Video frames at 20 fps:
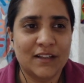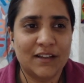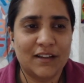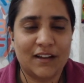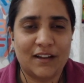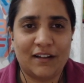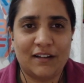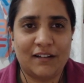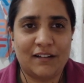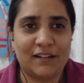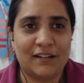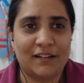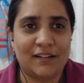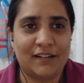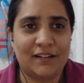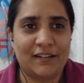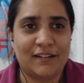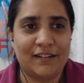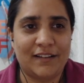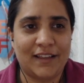
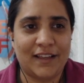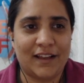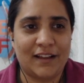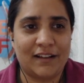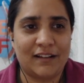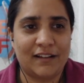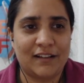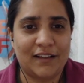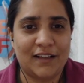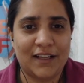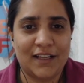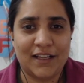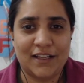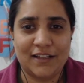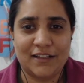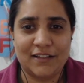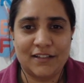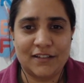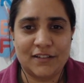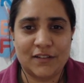Yeah.
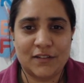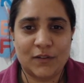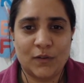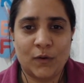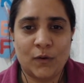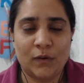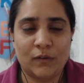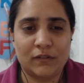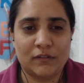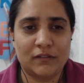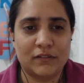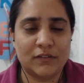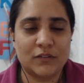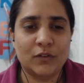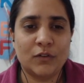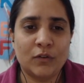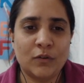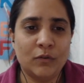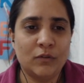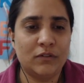So
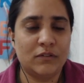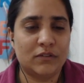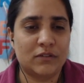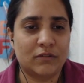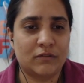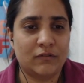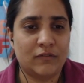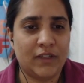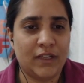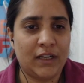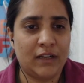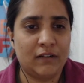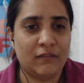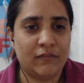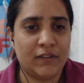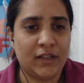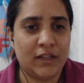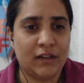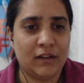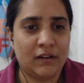cool. So
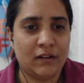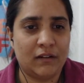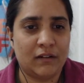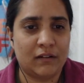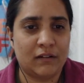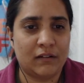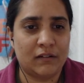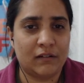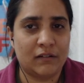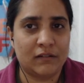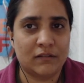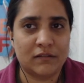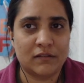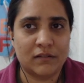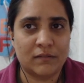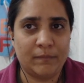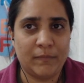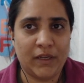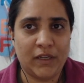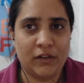we'll
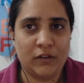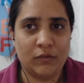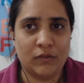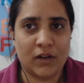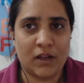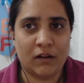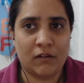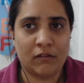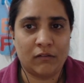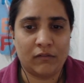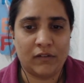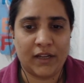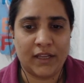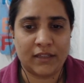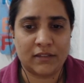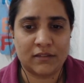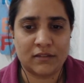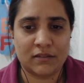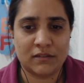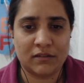meet you now
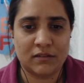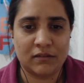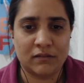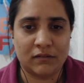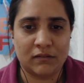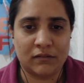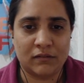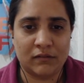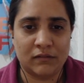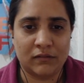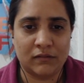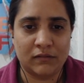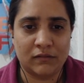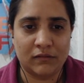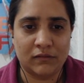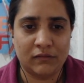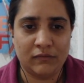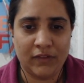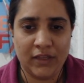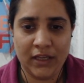next
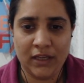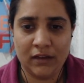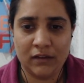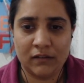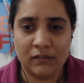week.